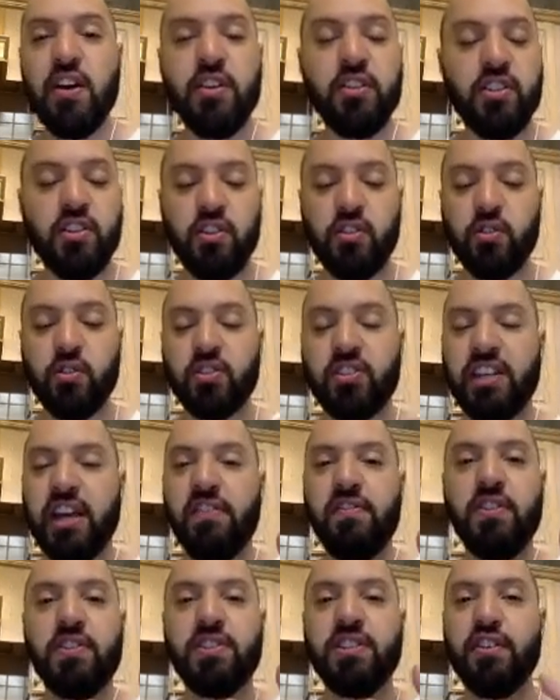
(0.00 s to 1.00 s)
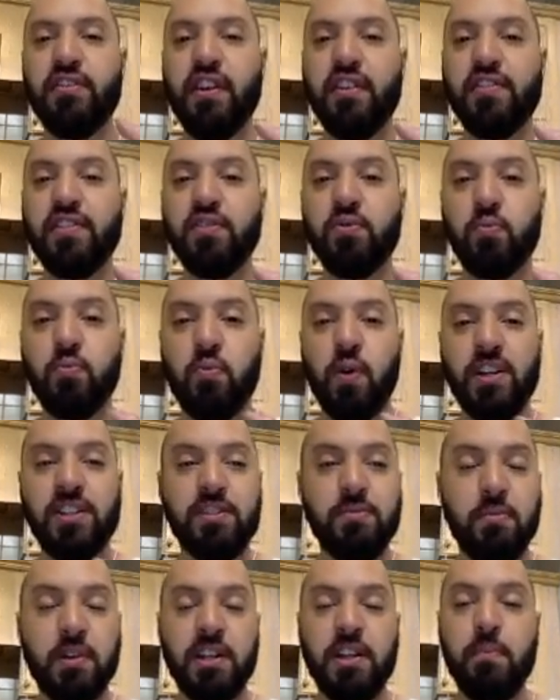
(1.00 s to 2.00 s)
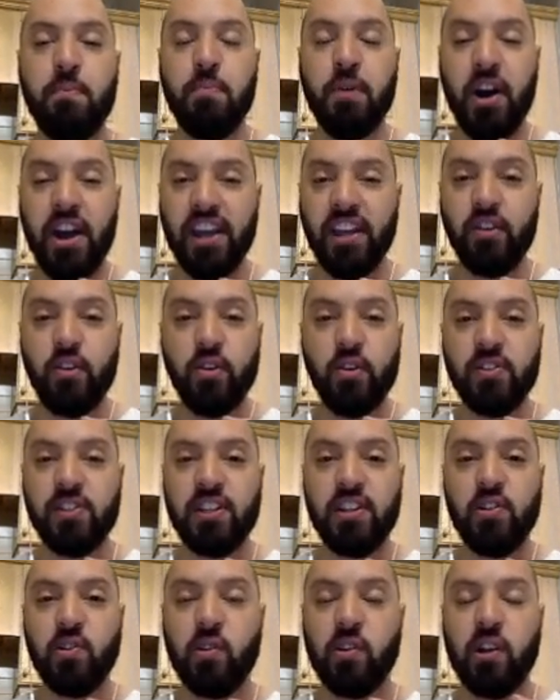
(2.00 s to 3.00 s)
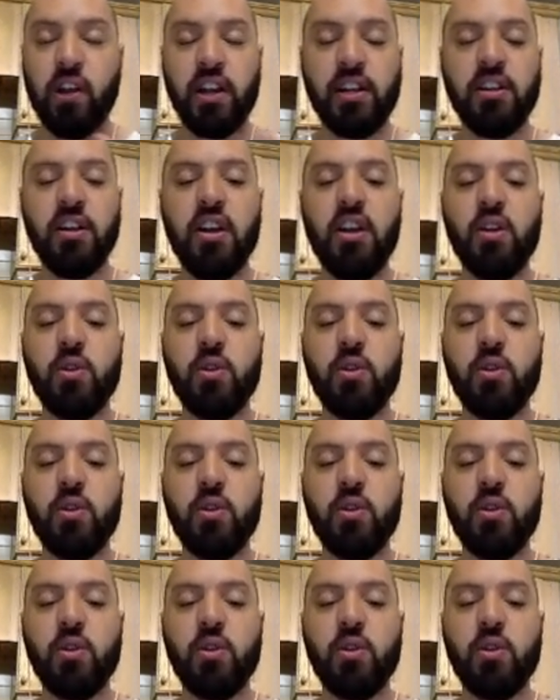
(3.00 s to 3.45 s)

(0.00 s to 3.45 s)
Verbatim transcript: You're saving yourself having to waste money buying content online.